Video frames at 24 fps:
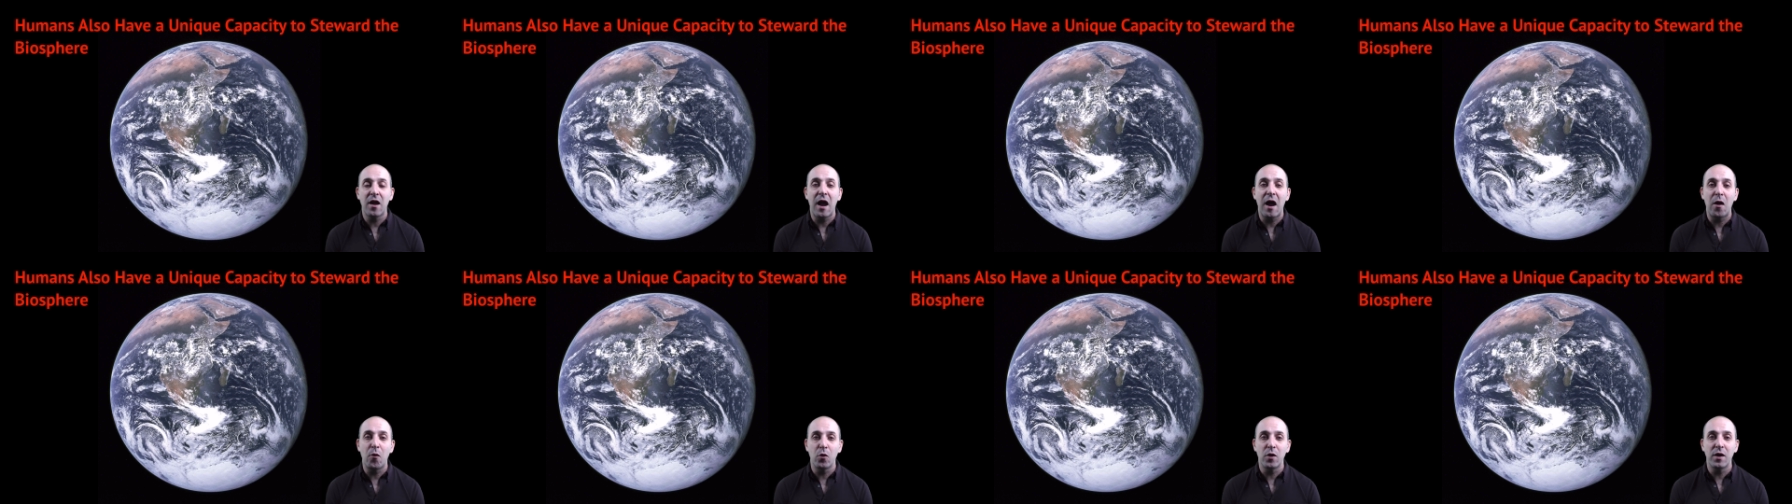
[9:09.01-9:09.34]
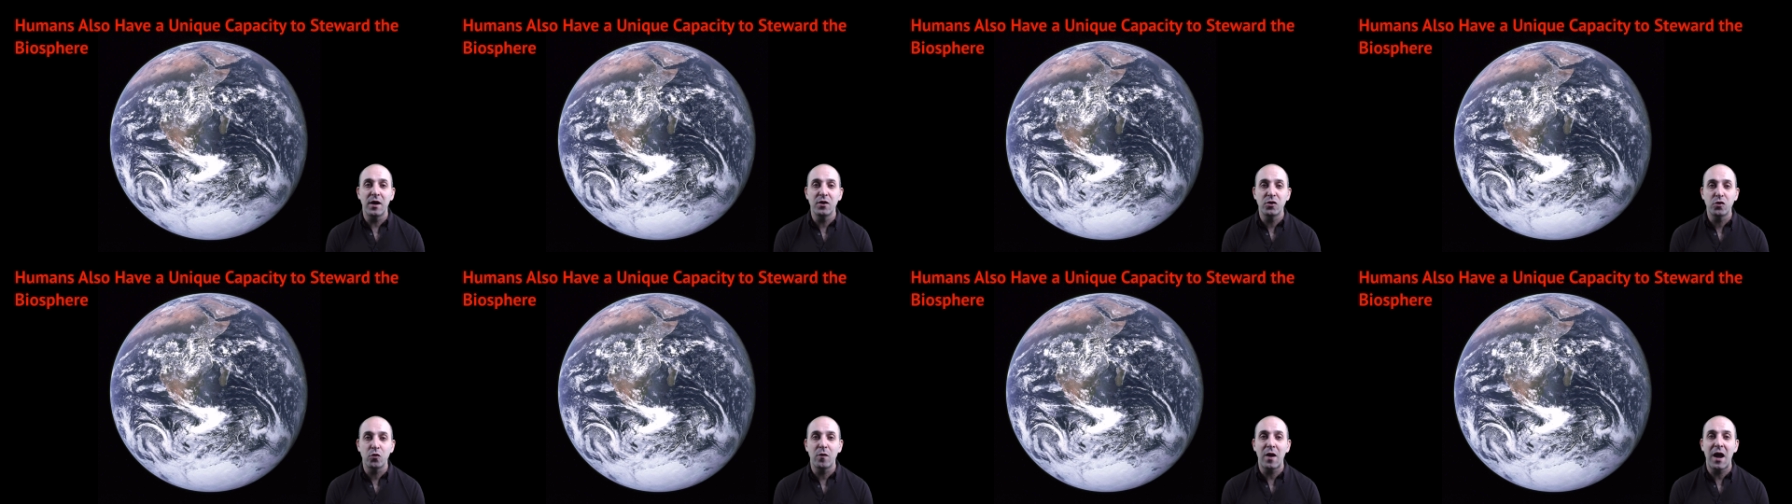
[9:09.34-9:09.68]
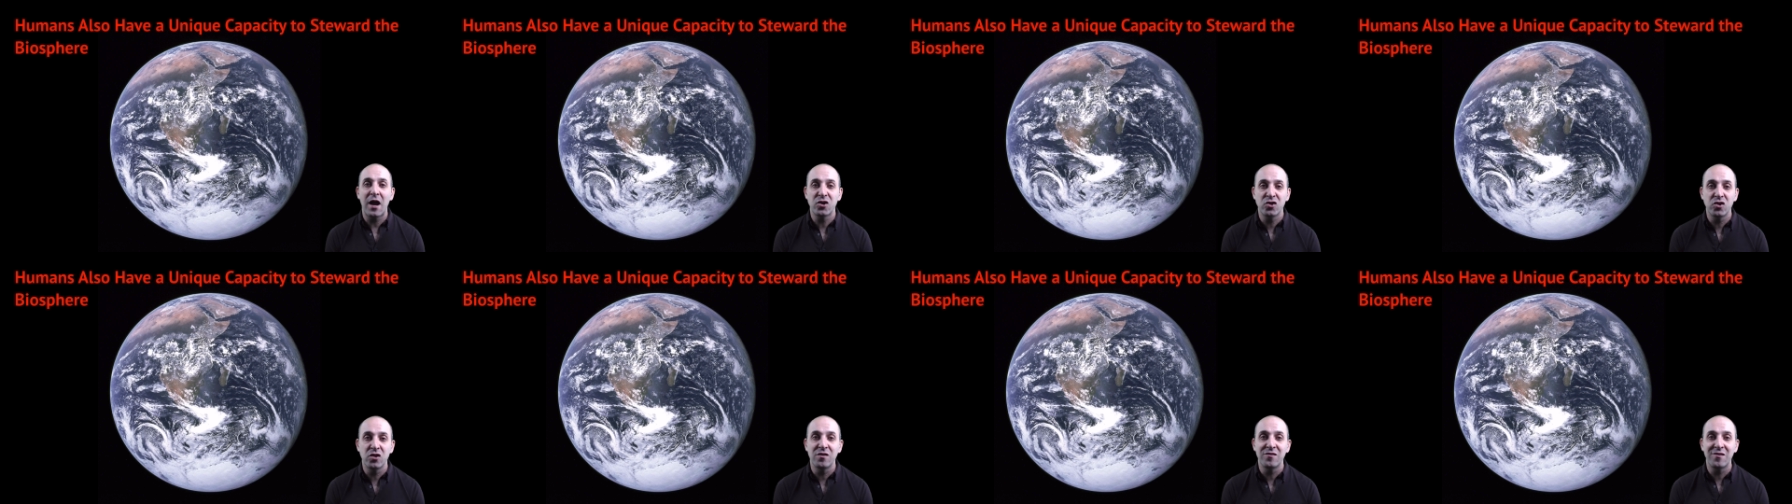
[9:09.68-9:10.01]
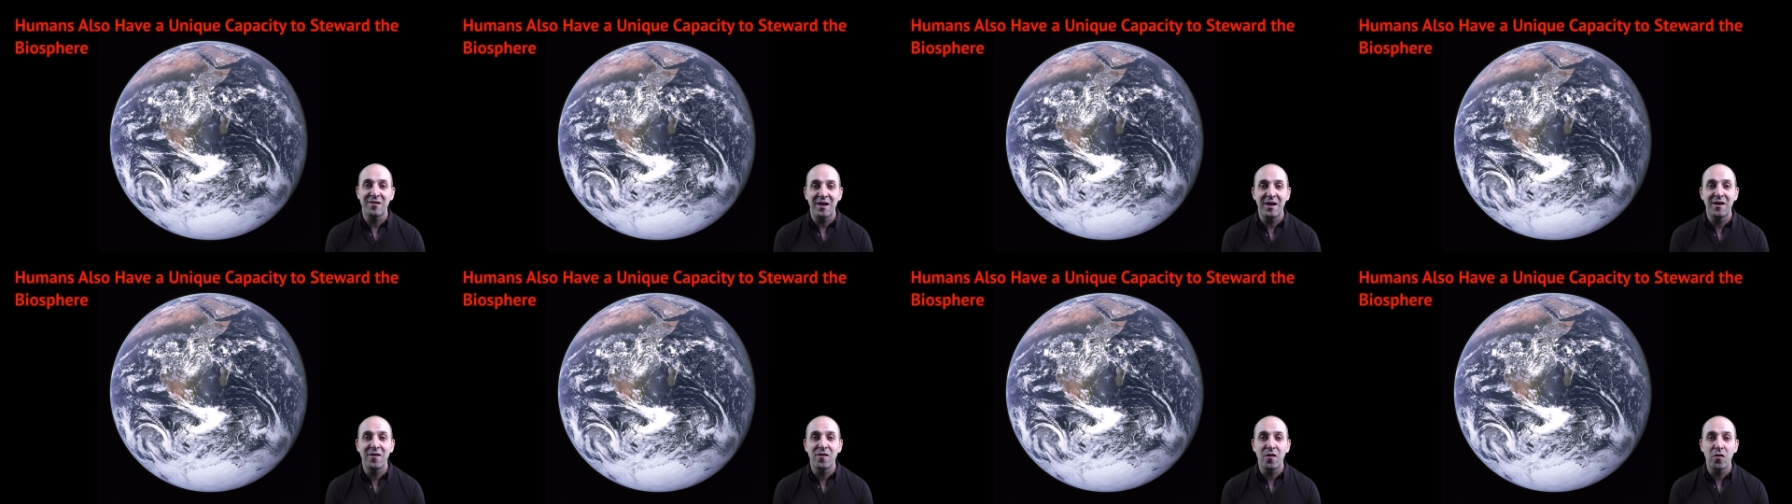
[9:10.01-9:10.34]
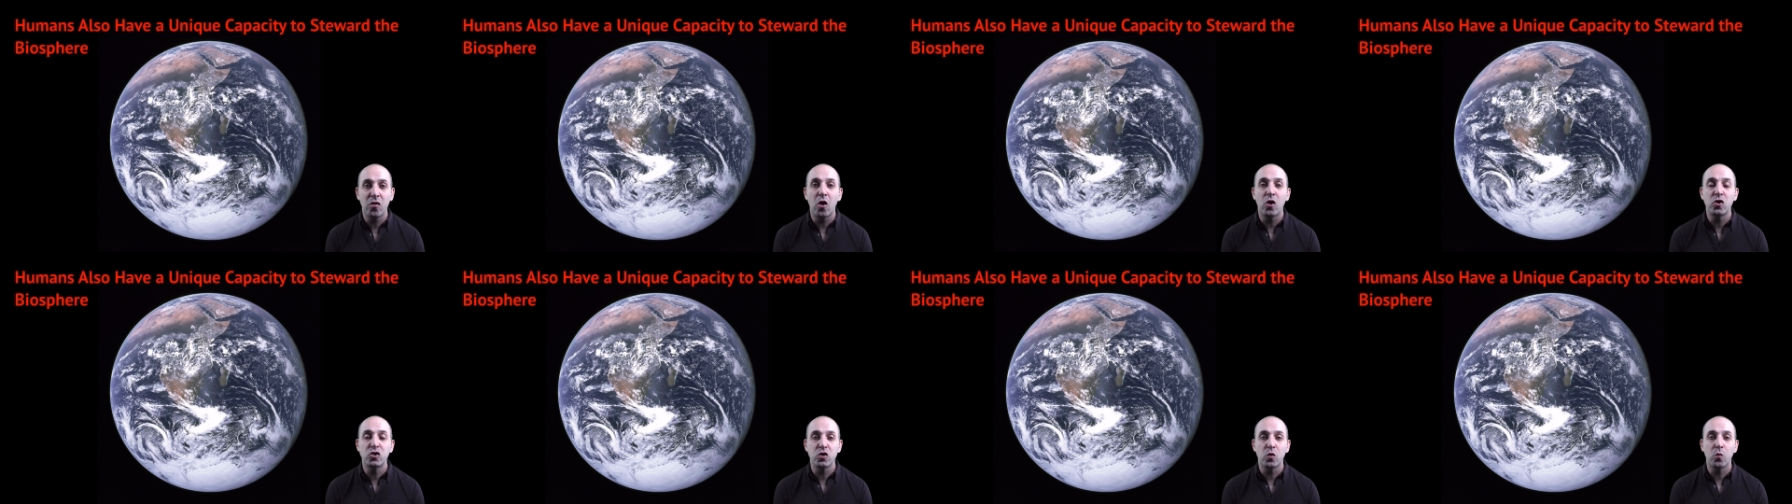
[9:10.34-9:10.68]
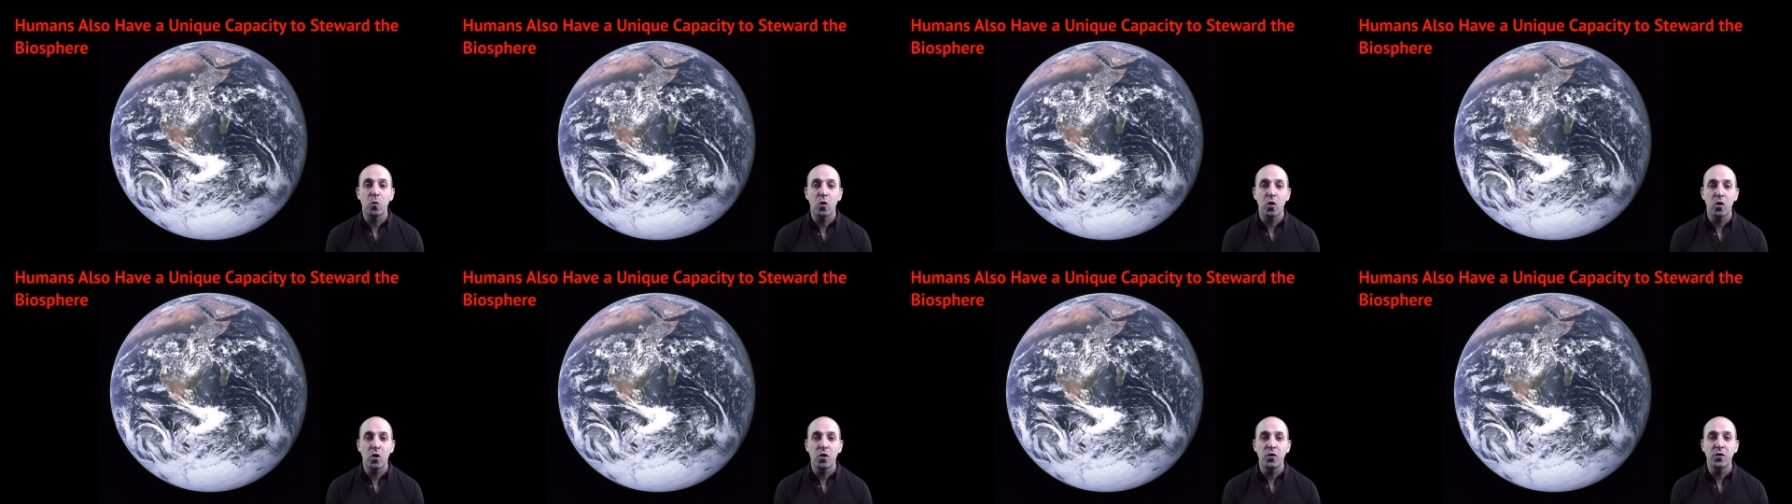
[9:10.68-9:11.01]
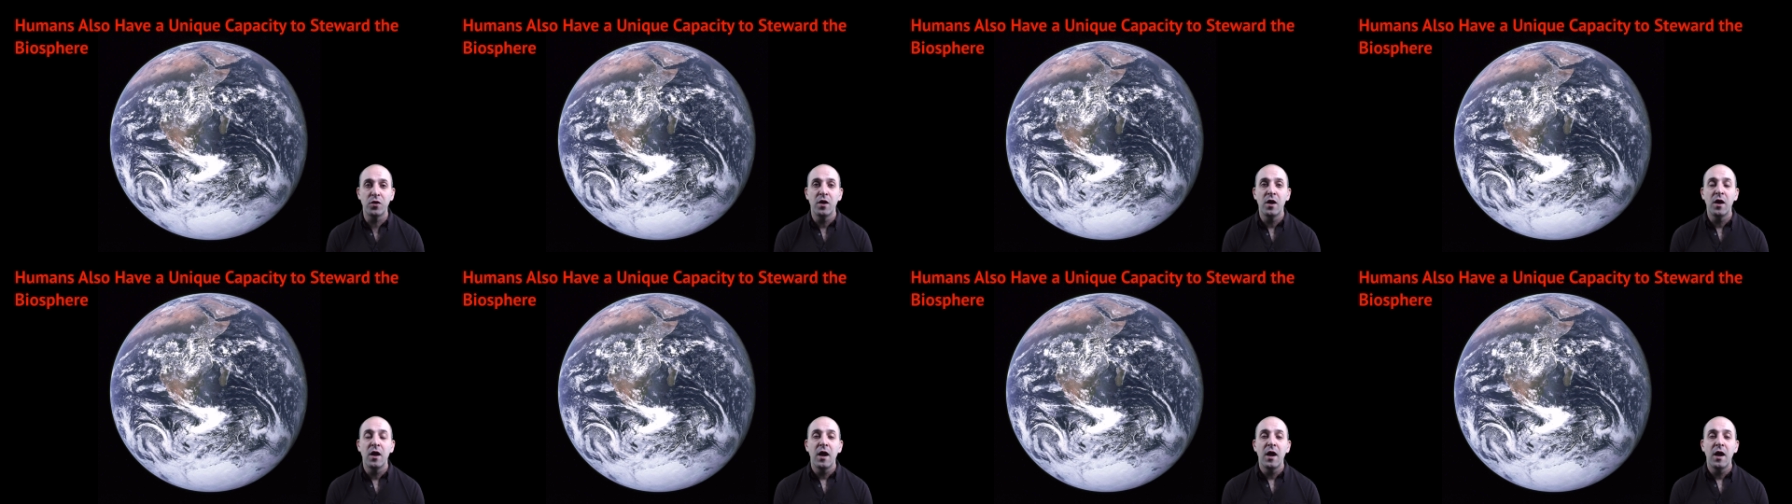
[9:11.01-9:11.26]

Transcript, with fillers: our interactions in the larger world